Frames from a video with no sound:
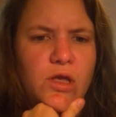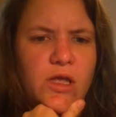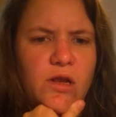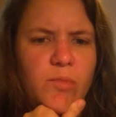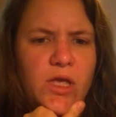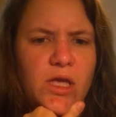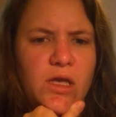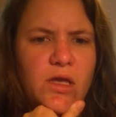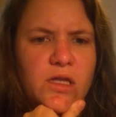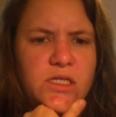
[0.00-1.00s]
I pick
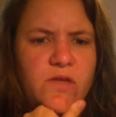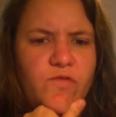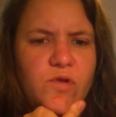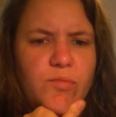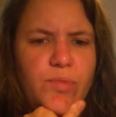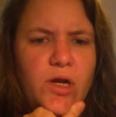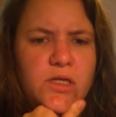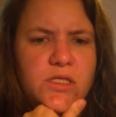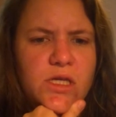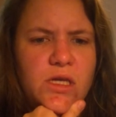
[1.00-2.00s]
a different
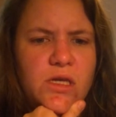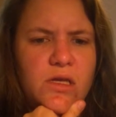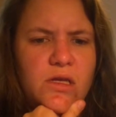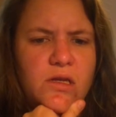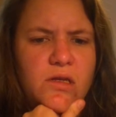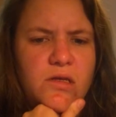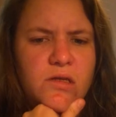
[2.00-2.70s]
person?